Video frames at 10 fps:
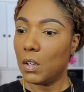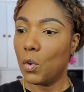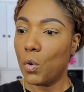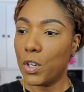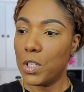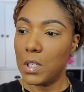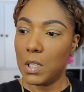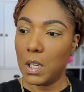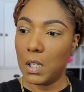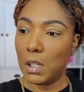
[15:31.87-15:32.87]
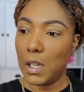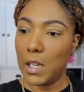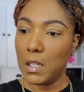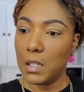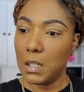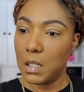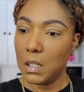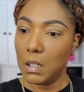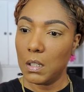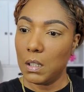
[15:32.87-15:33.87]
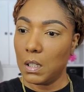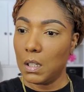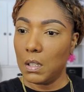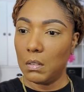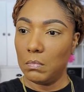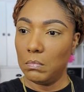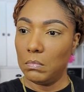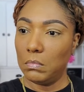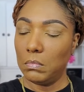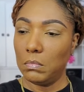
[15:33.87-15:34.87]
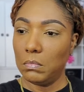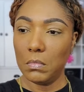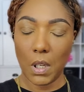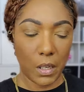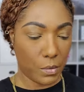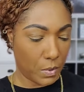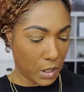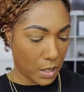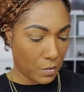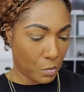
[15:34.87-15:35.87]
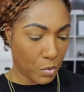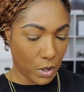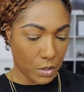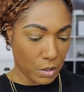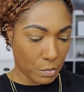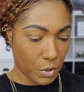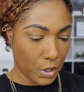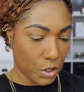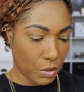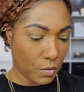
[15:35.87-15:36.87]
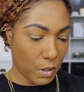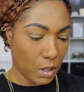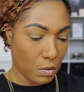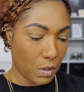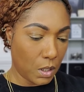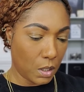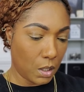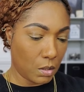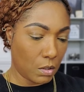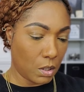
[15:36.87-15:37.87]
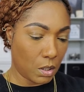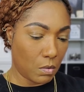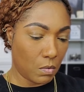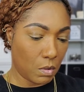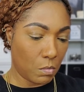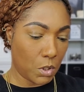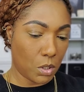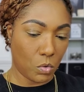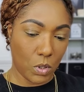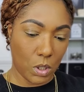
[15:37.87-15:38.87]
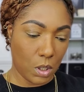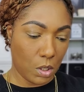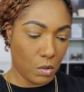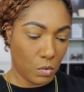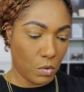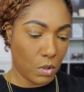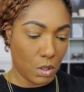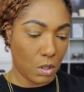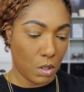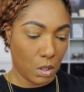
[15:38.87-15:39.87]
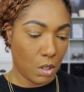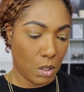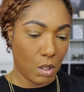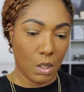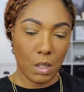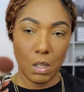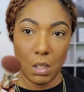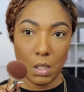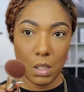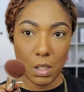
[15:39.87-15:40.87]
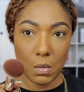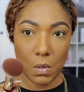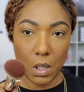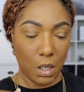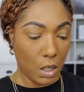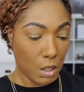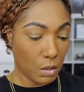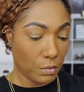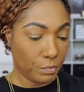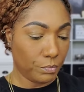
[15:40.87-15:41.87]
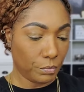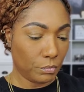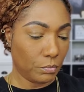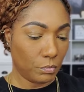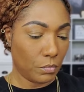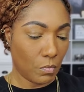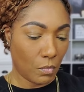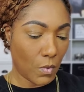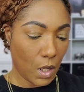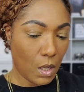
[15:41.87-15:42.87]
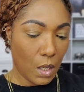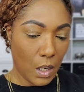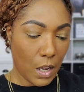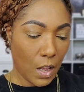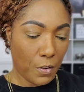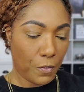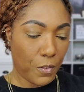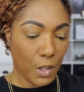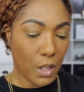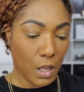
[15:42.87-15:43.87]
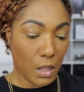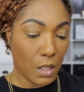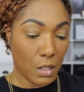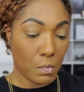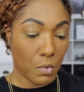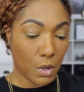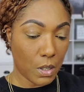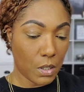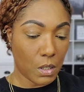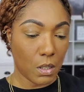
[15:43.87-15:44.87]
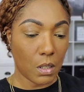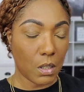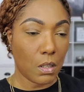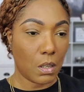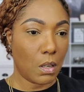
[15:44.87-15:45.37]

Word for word: gorgeous nonetheless. Mm, I don't really have a bronzer brush over here right now, so I'm just going to use this right here. Now, I feel like this bronzer